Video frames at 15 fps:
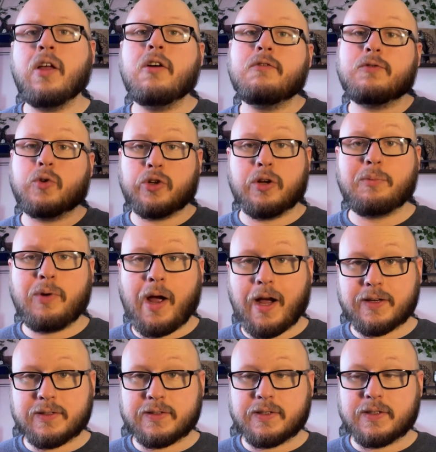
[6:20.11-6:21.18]
for your
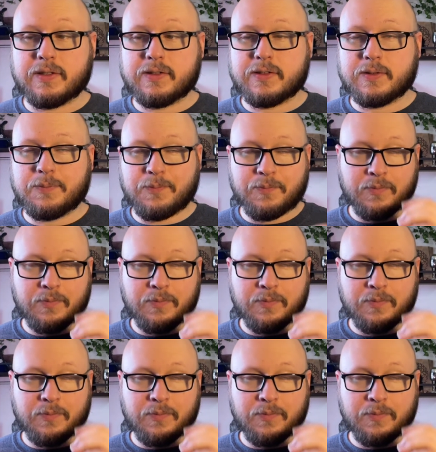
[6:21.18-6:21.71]
practices.